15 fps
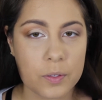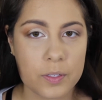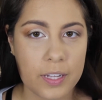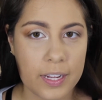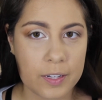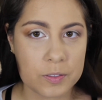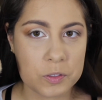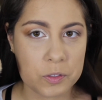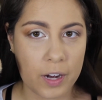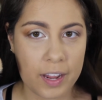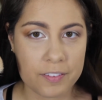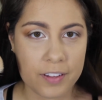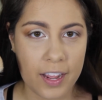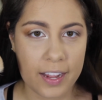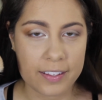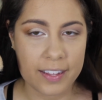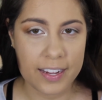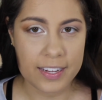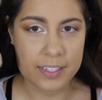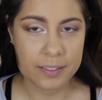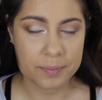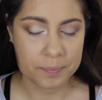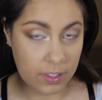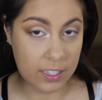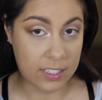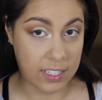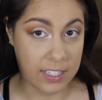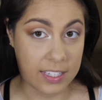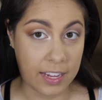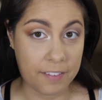Rodeo Drive highlight.
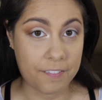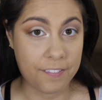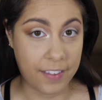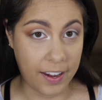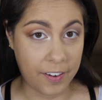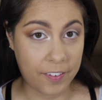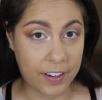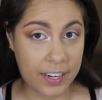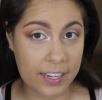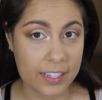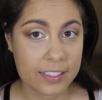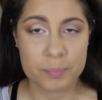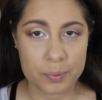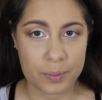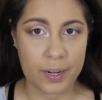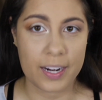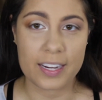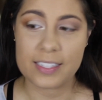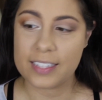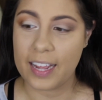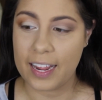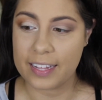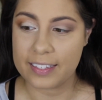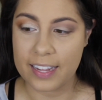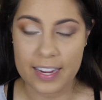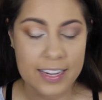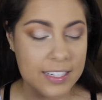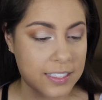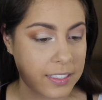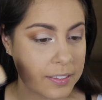This is a very bright
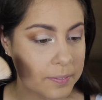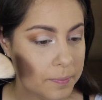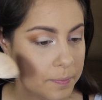highlight.